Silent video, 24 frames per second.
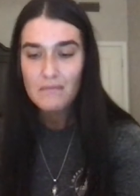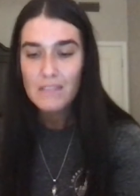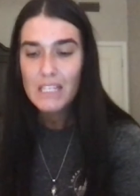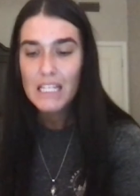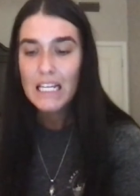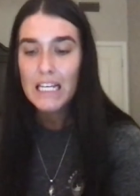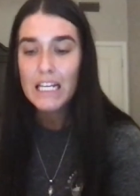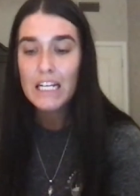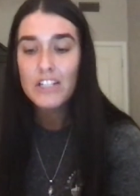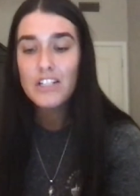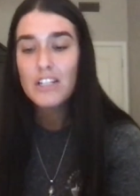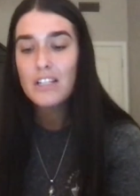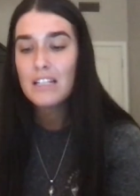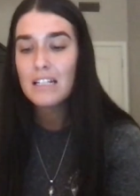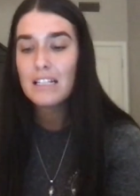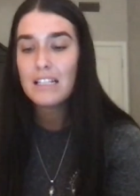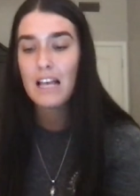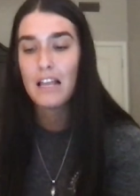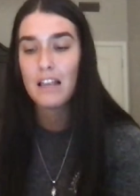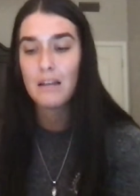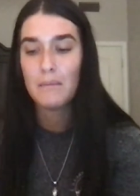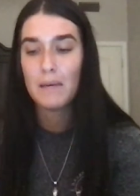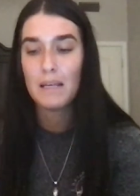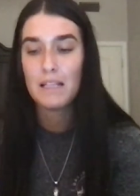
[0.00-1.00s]
Each of these
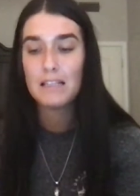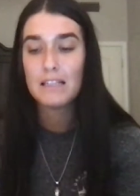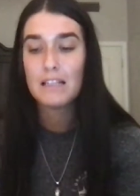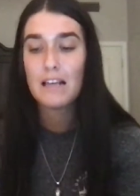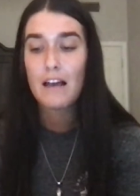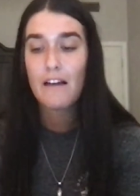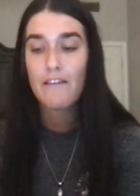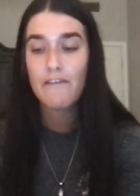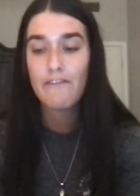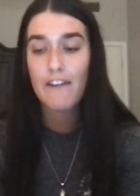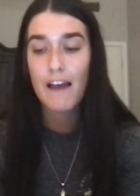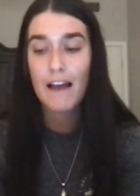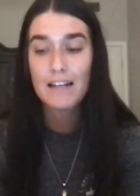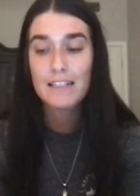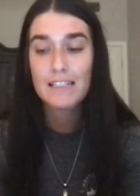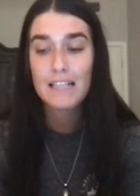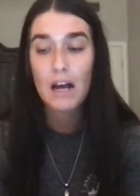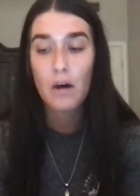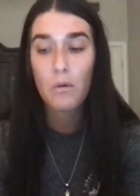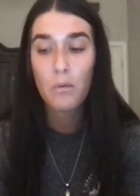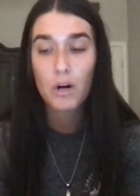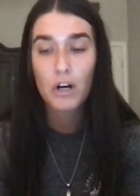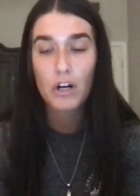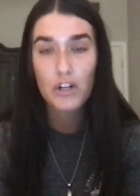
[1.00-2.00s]
elements affects how
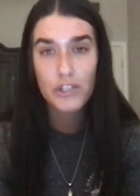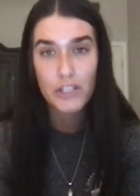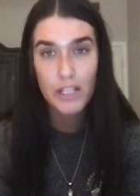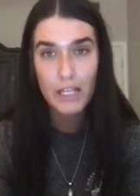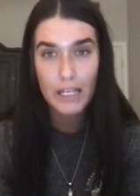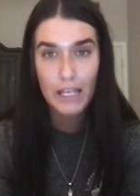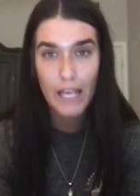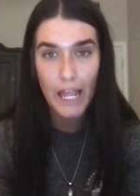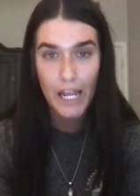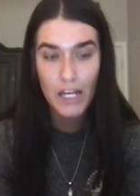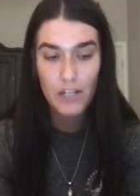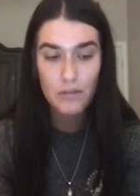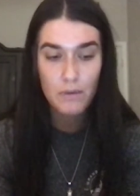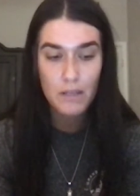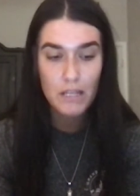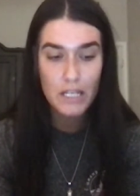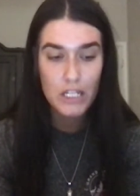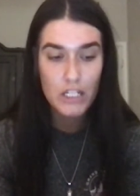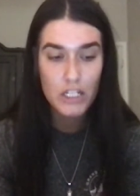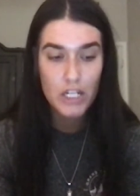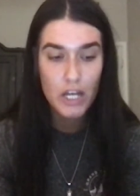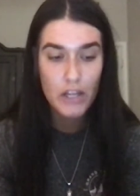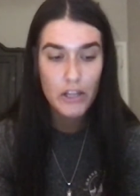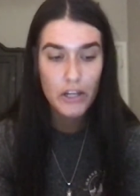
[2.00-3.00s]
workers engage with
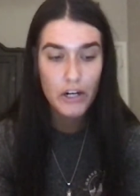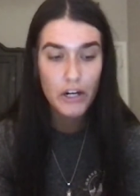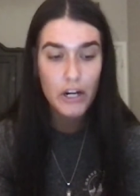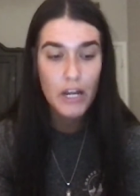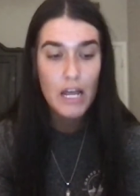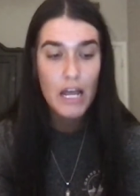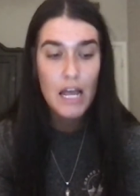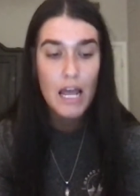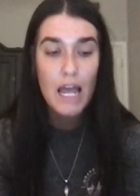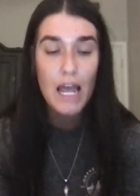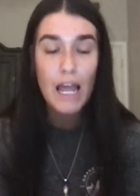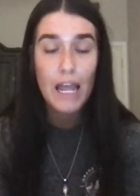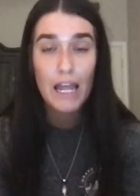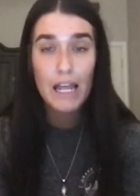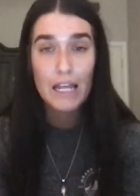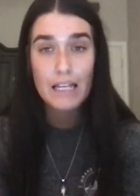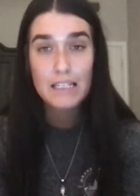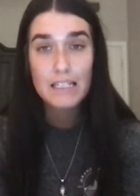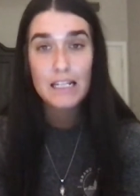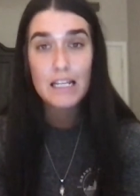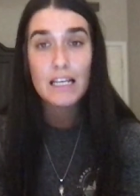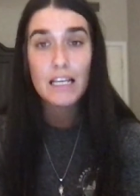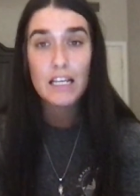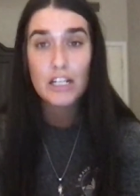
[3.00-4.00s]
each other
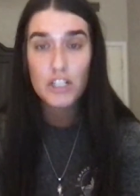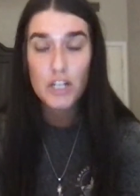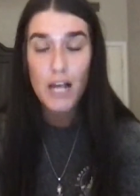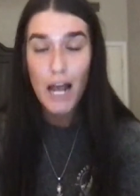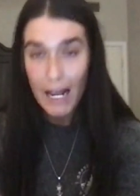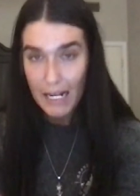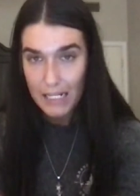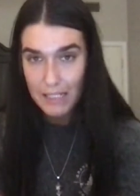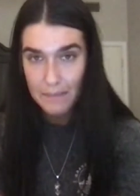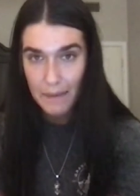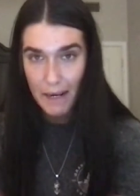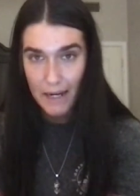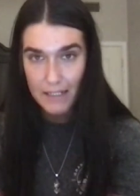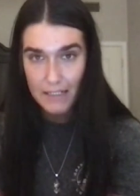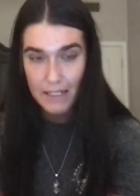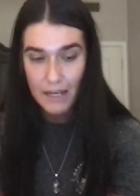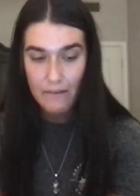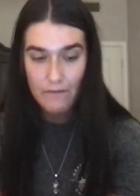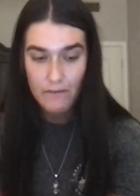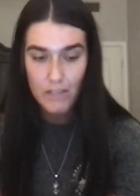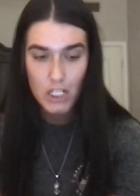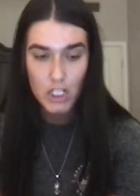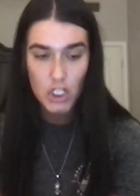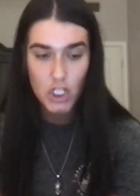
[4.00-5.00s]
and each aspect
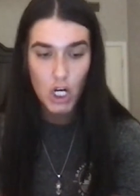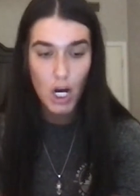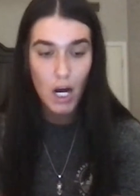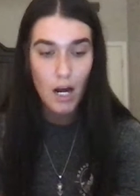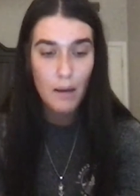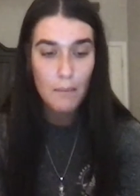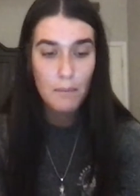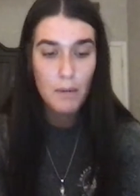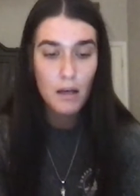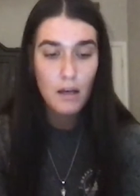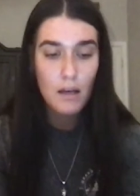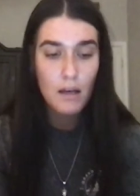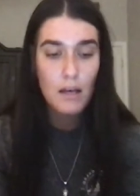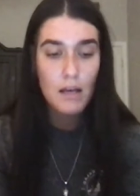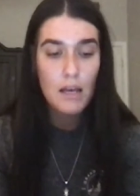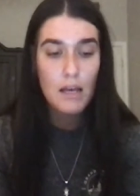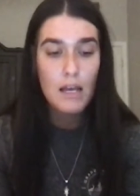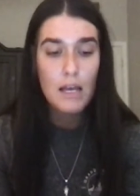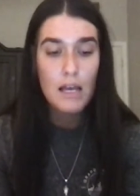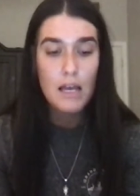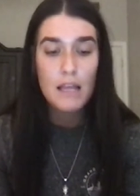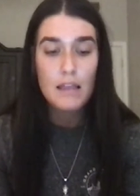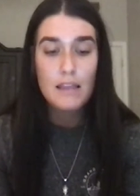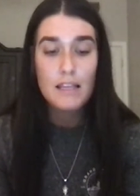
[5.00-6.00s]
of the job.
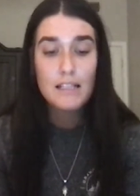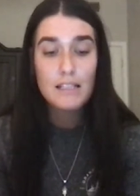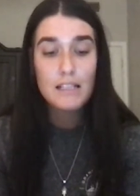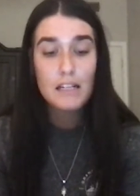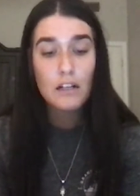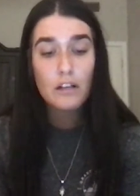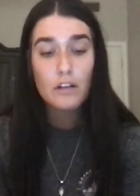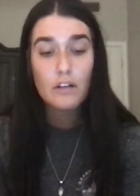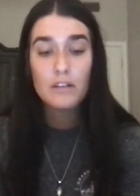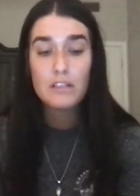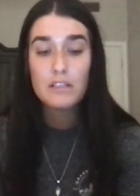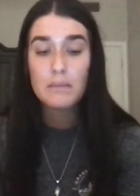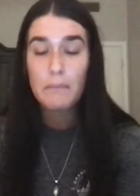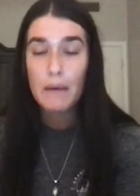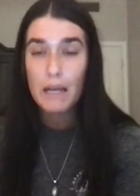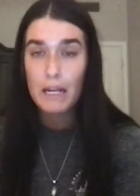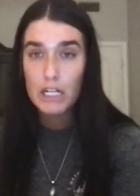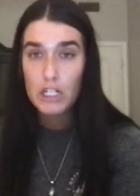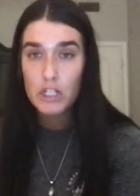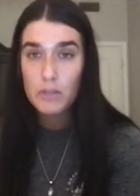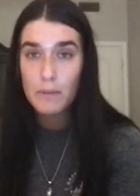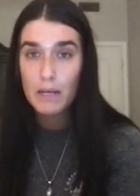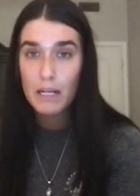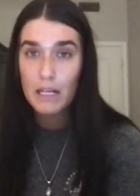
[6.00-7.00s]
This includes
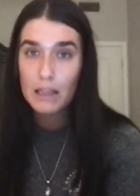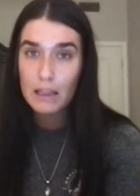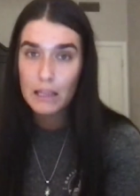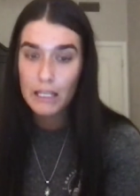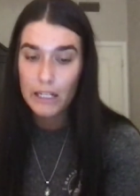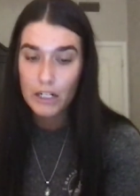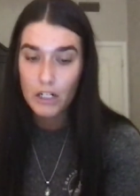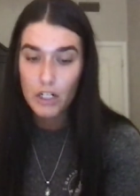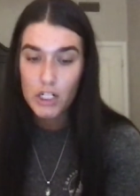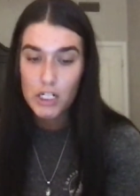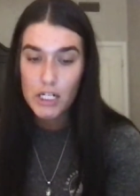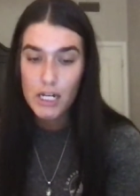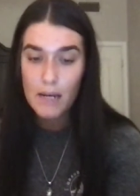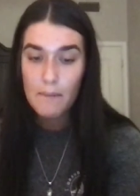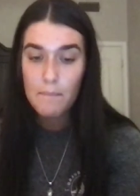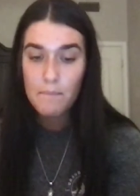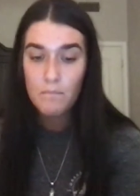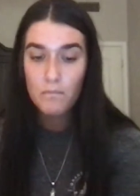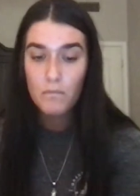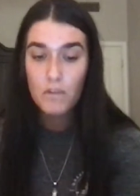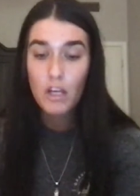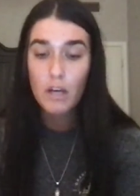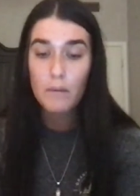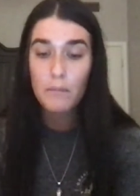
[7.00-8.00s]
management and leadership,
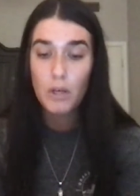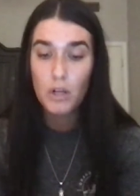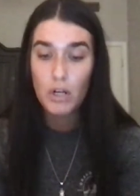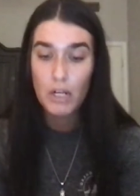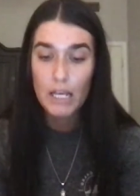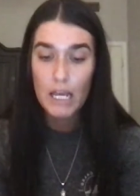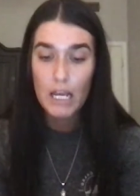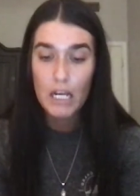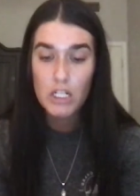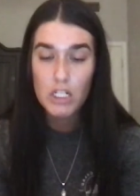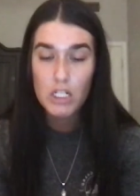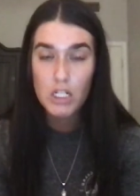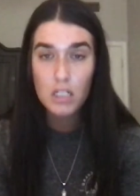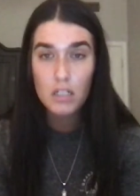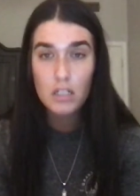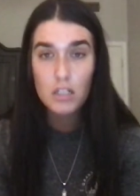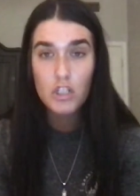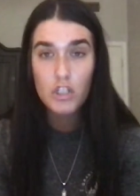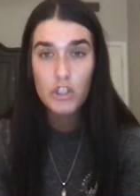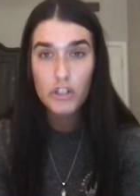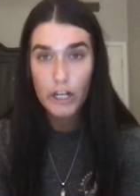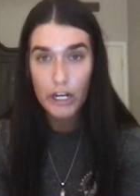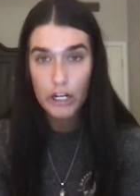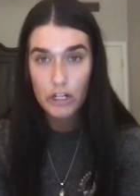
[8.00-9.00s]
communication,
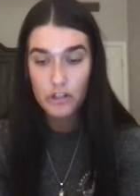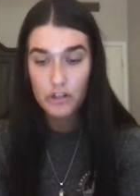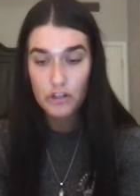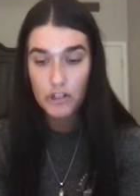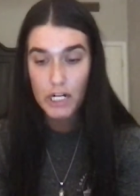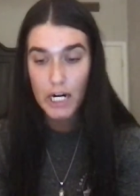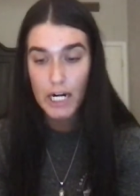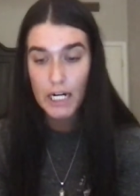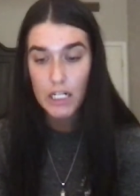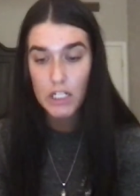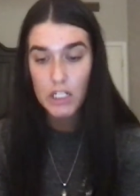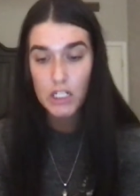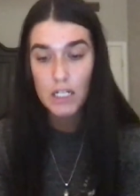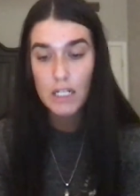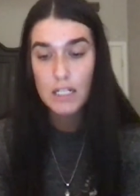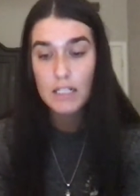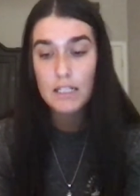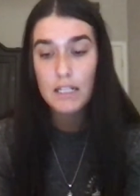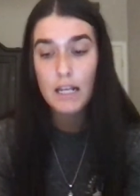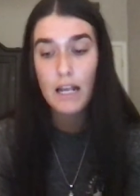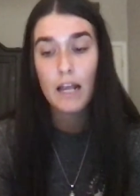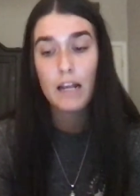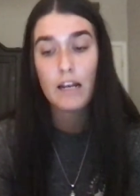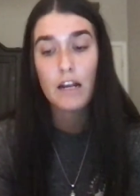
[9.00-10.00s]
change strategies,
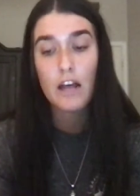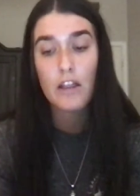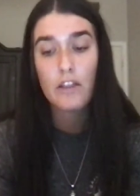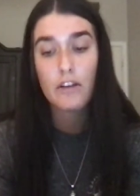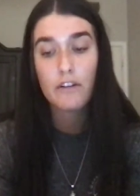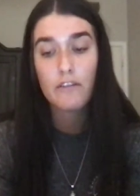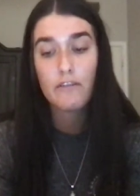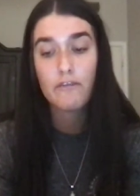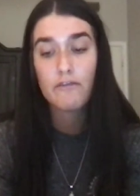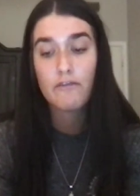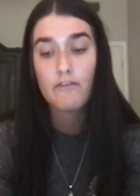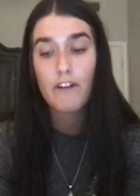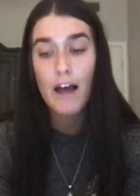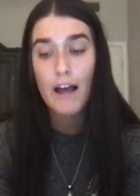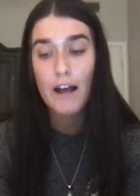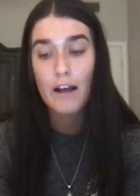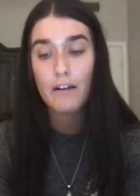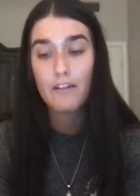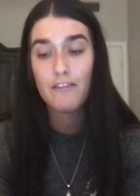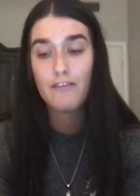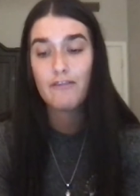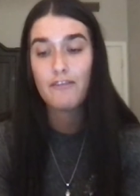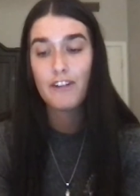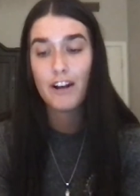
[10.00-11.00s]
and other
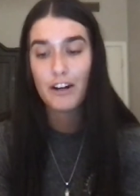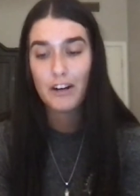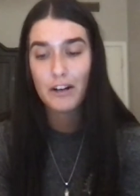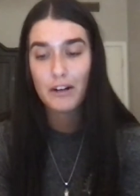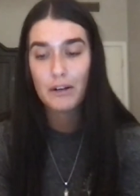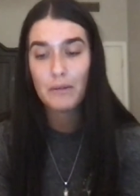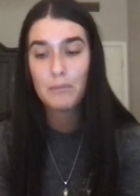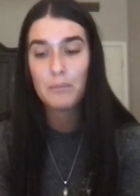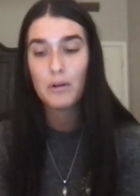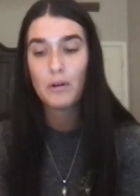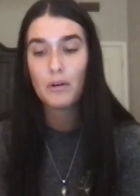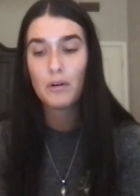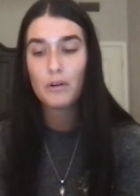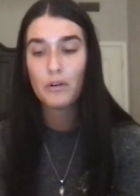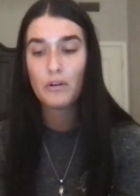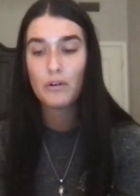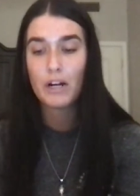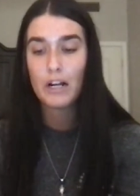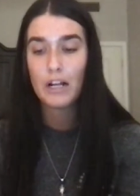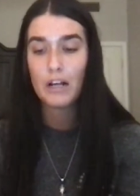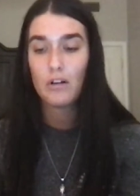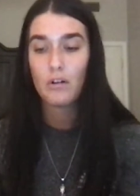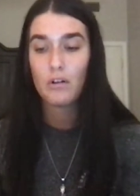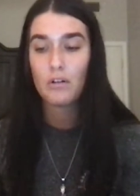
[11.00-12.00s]
variable
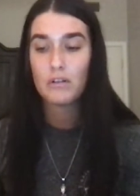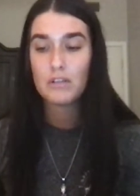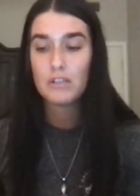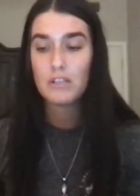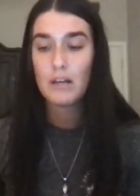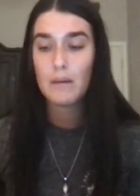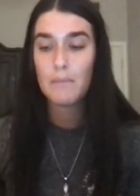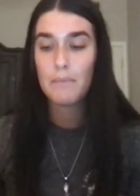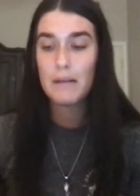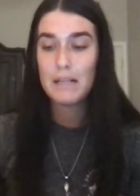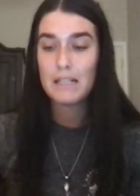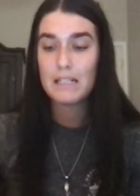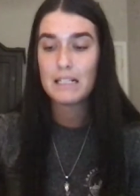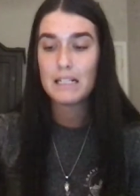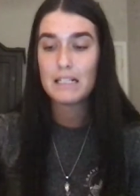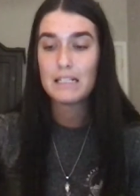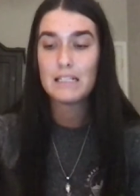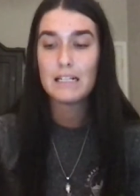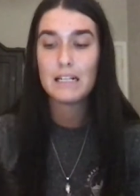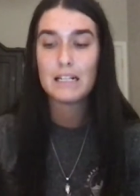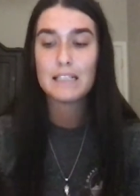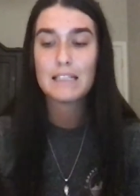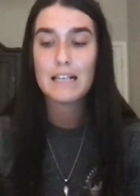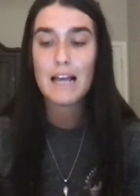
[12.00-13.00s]
critical to business
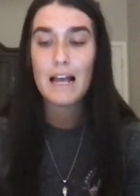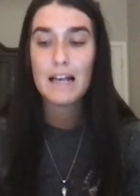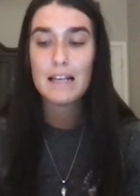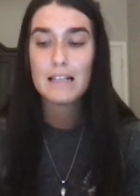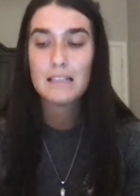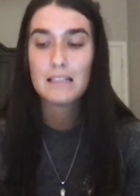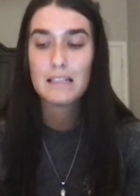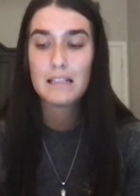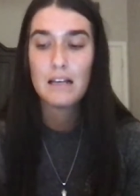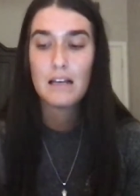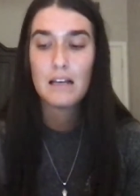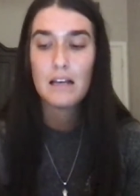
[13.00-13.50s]
success.